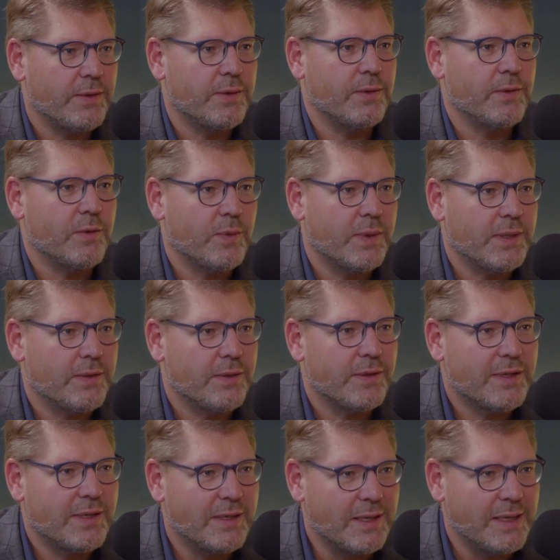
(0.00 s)
to do with
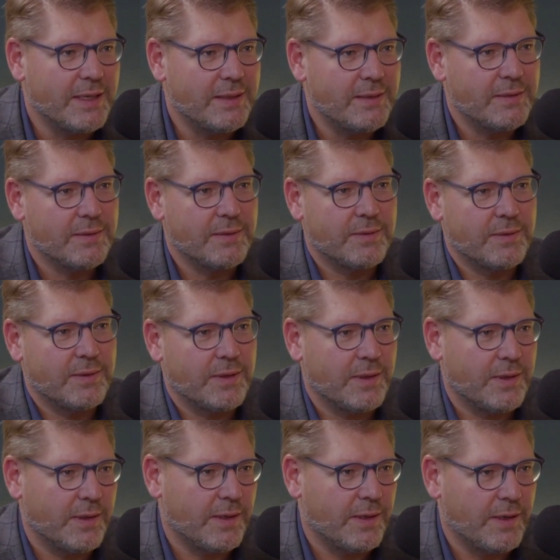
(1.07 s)
clean
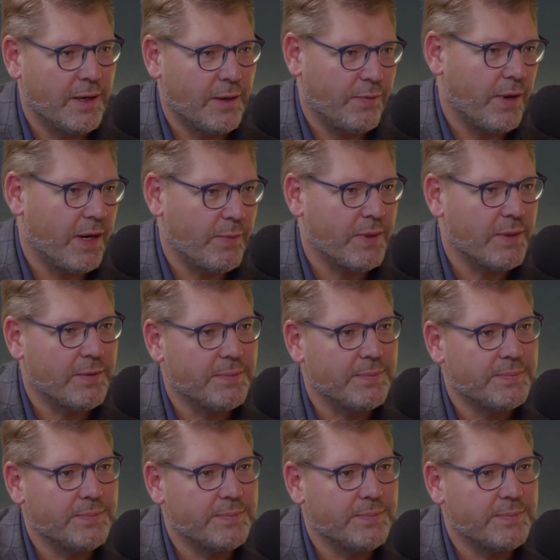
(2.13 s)
environment.